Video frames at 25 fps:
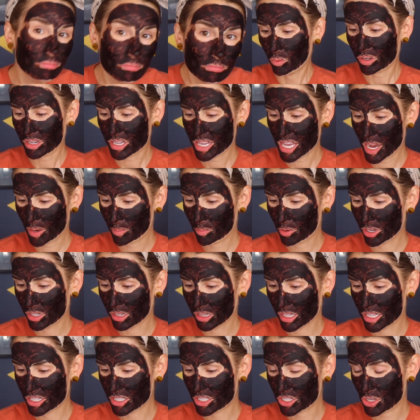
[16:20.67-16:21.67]
What camera and
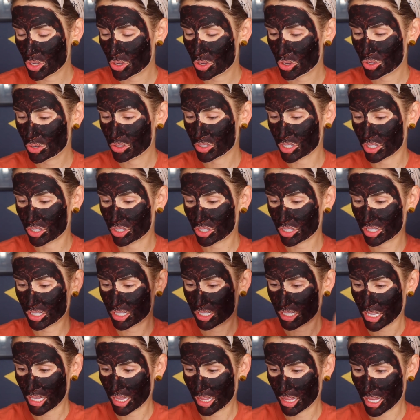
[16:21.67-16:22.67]
lens do you use? I just
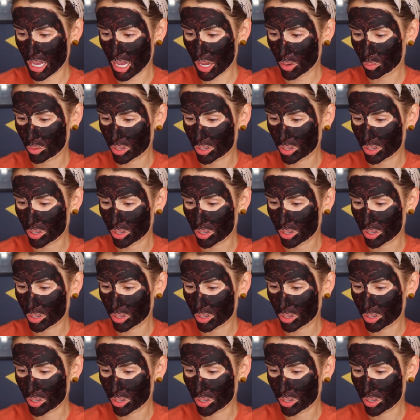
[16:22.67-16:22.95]
said that.